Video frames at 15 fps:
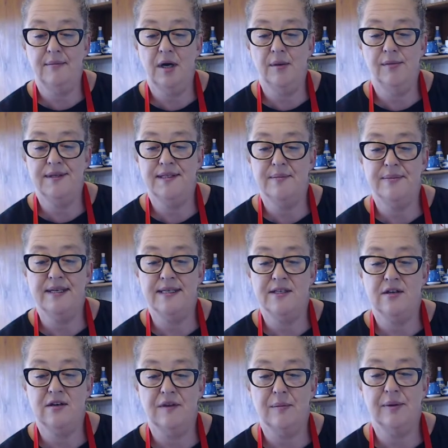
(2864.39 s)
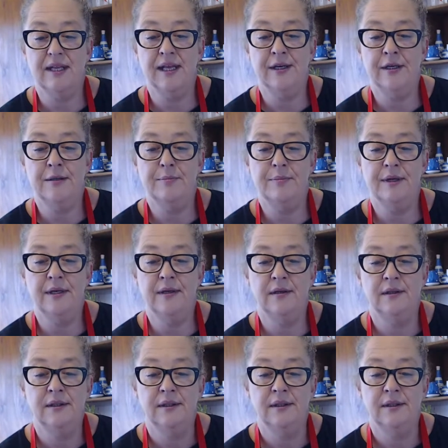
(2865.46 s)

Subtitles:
mine was the best on the planet, but